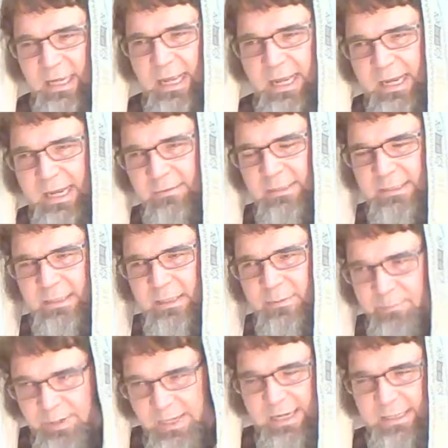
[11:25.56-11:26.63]
He was in the
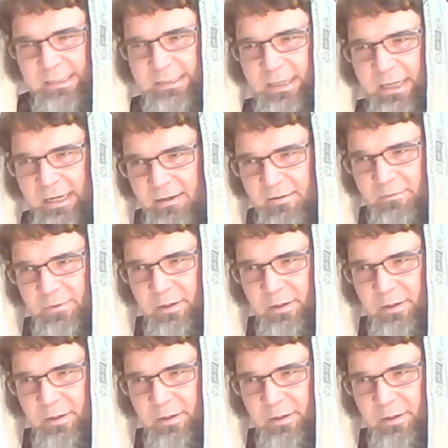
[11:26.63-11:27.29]
peace of